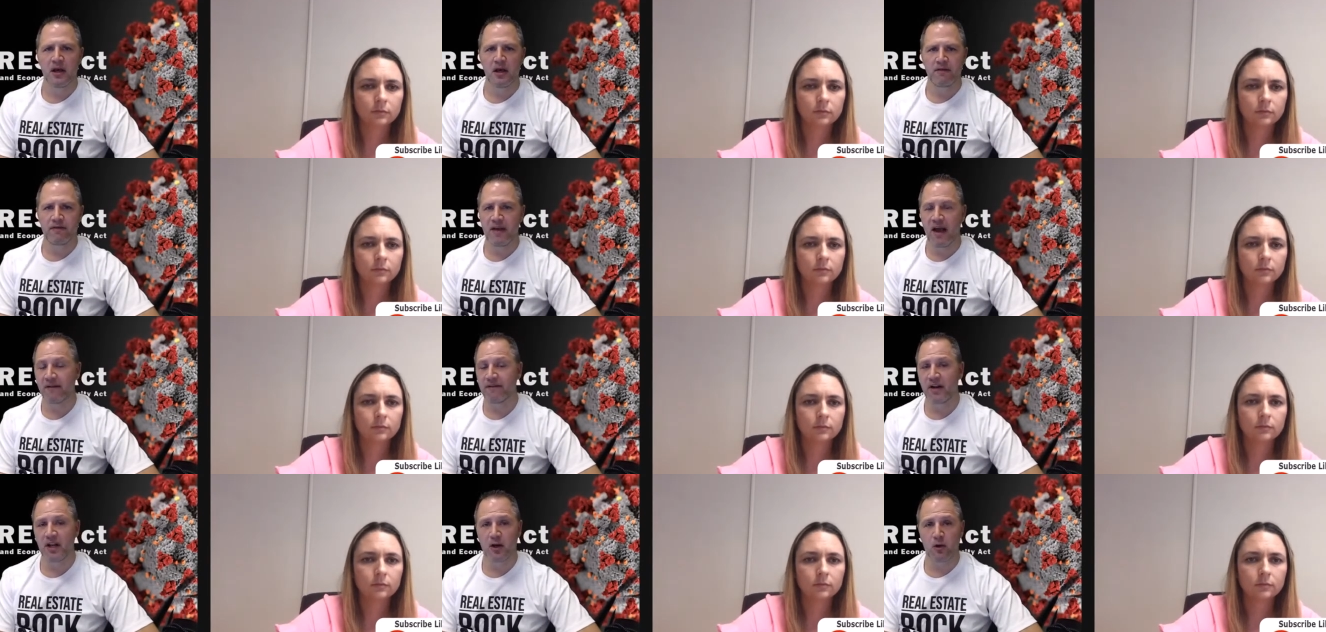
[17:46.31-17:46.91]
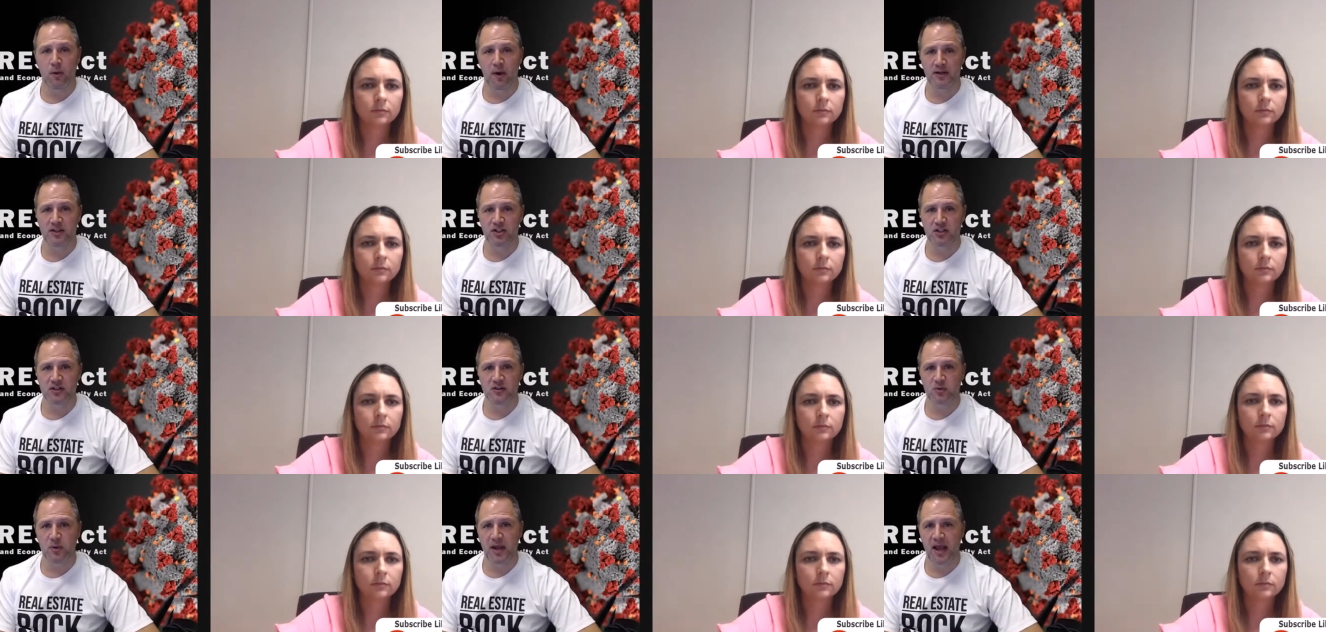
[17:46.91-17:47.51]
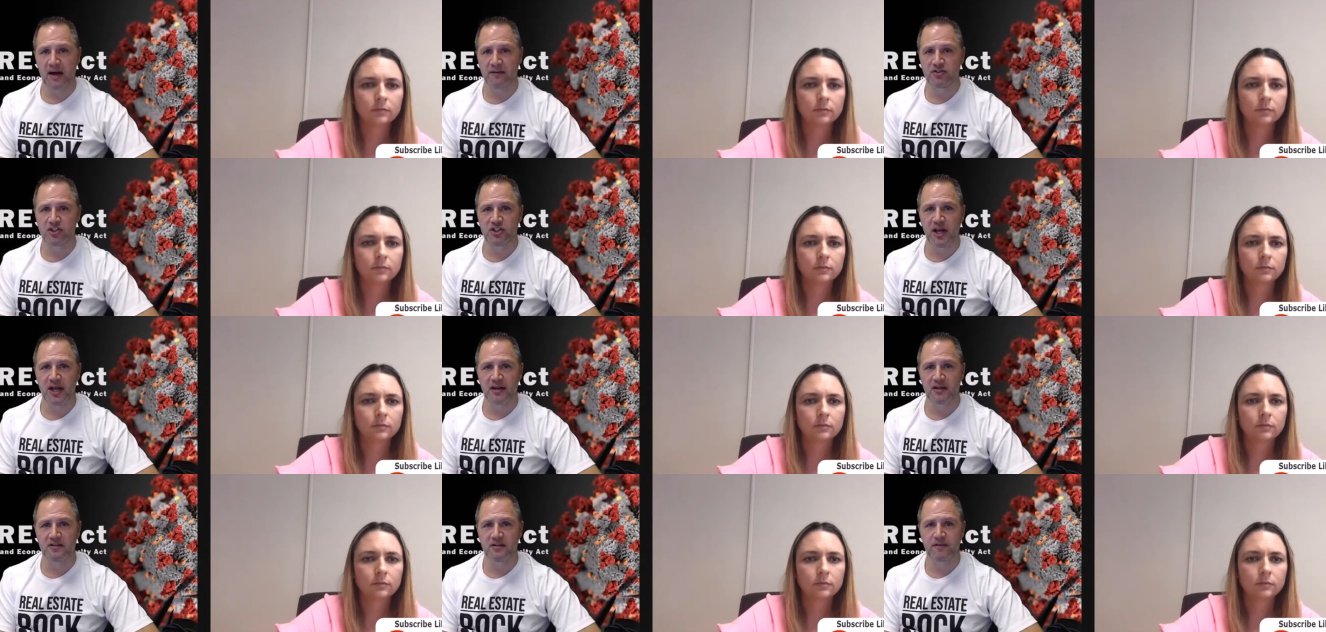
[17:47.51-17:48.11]
Speaker 1: If you have any questions, we have
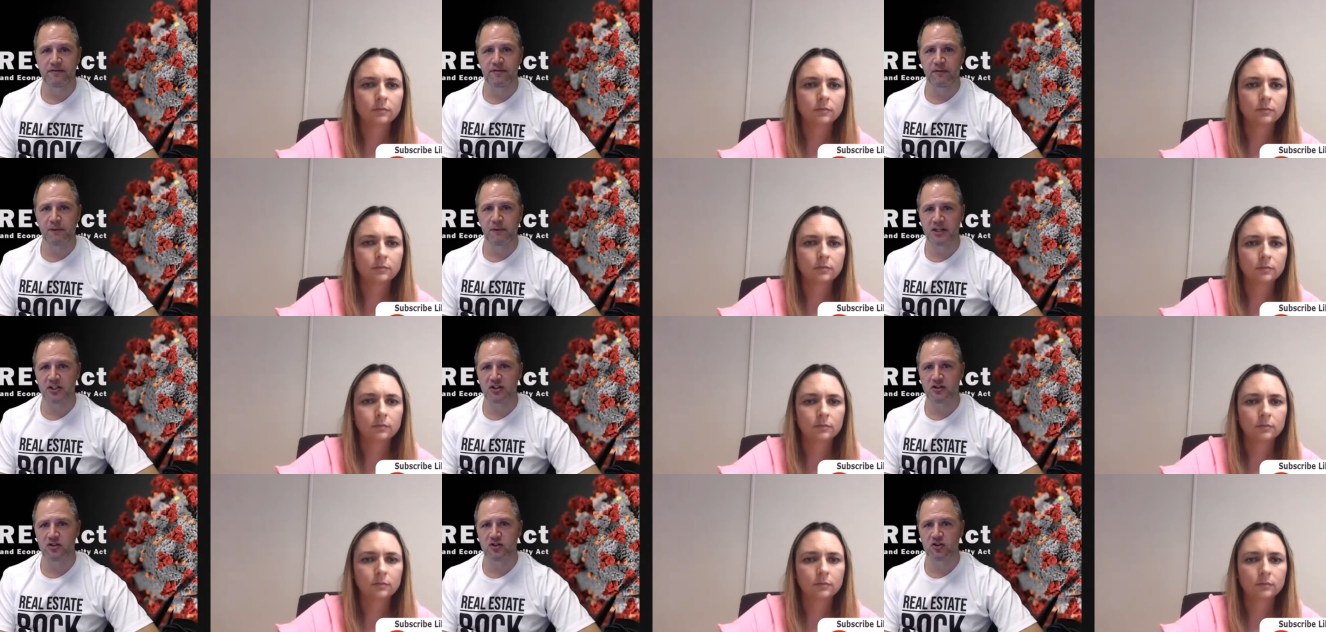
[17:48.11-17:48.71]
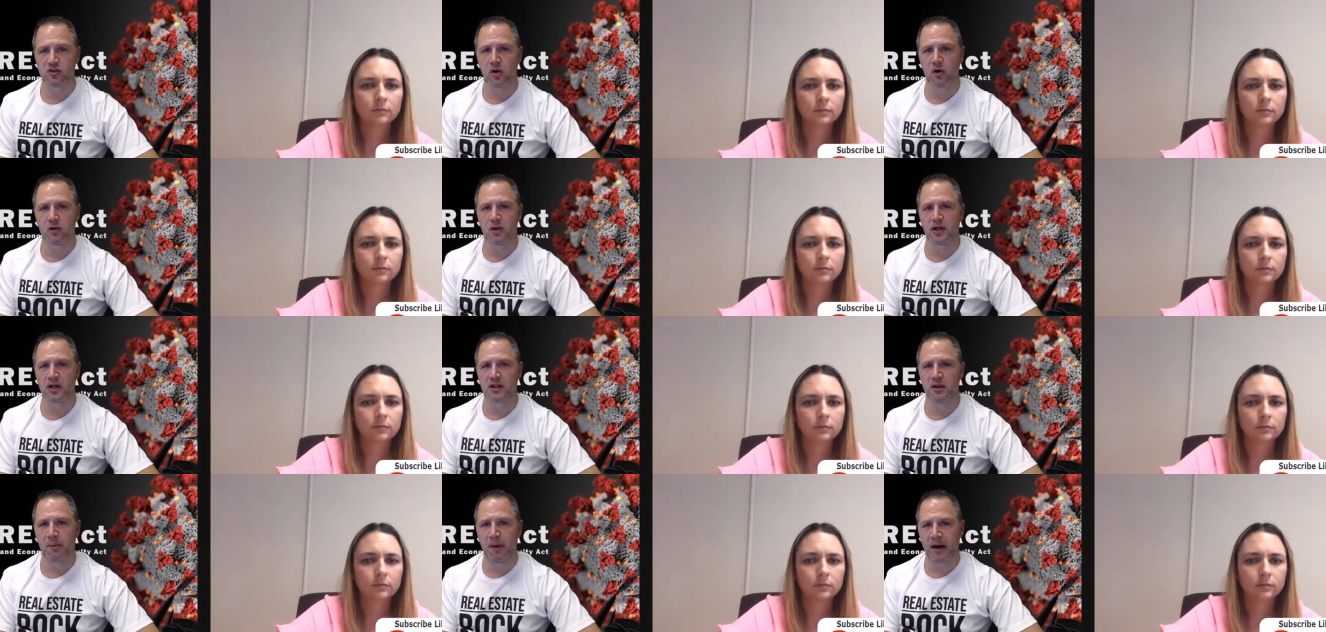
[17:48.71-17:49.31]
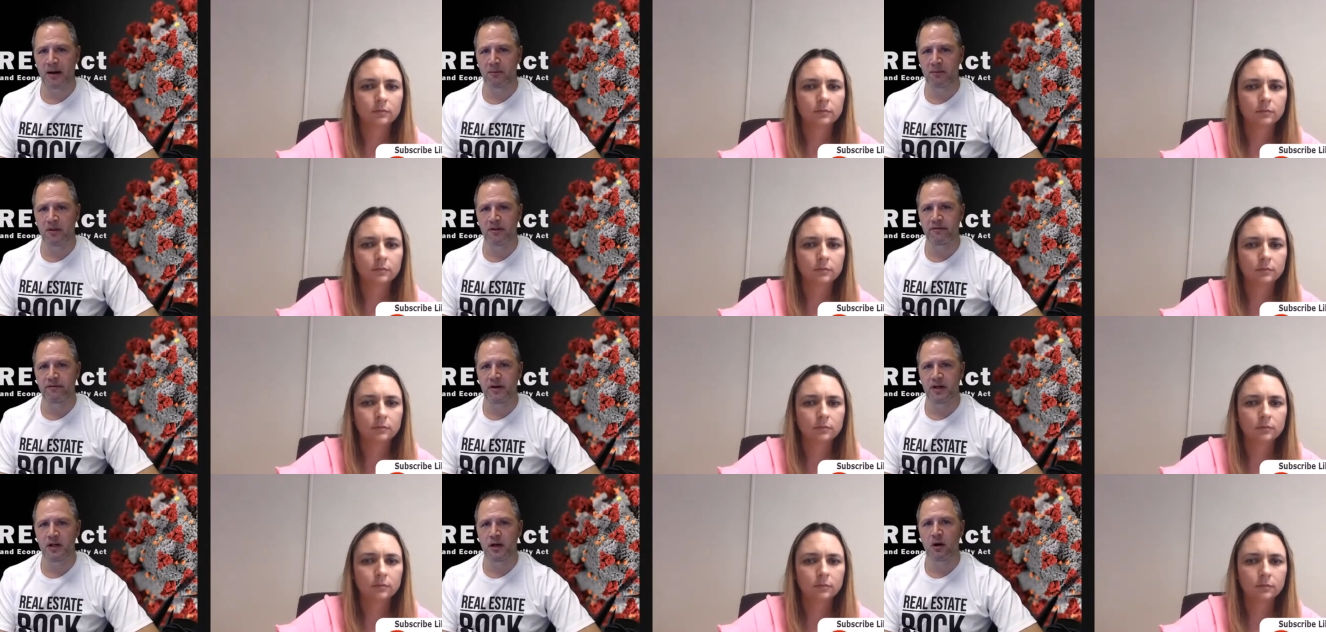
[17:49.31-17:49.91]
Shannon's information scrolling at the bottom of
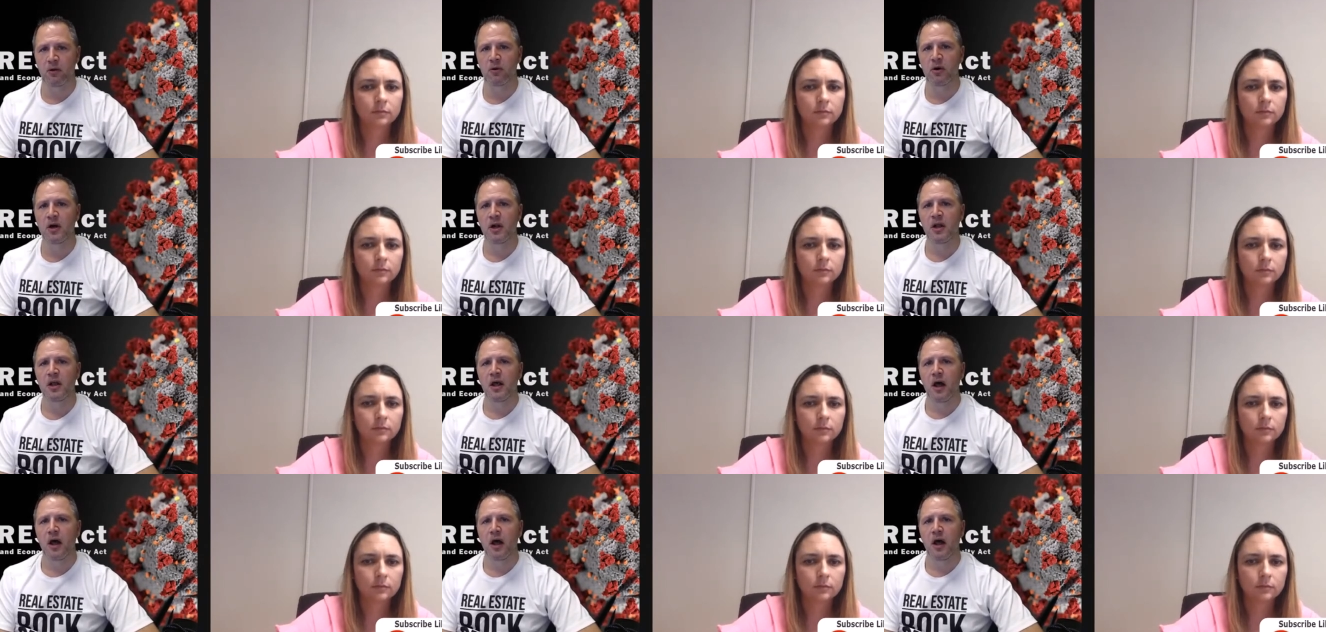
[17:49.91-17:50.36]
the video.